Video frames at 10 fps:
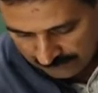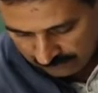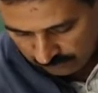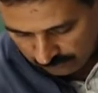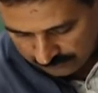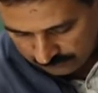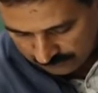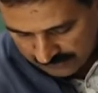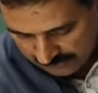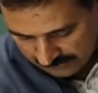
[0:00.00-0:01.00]
Fourth
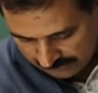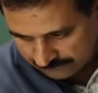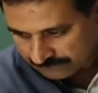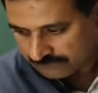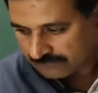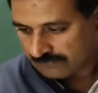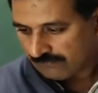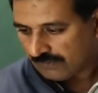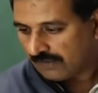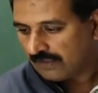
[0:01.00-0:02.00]
question,
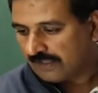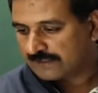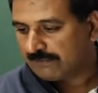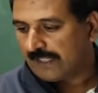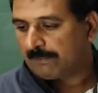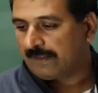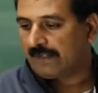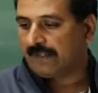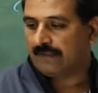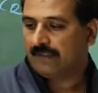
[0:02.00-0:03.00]
let me
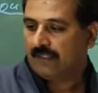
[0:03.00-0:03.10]
read.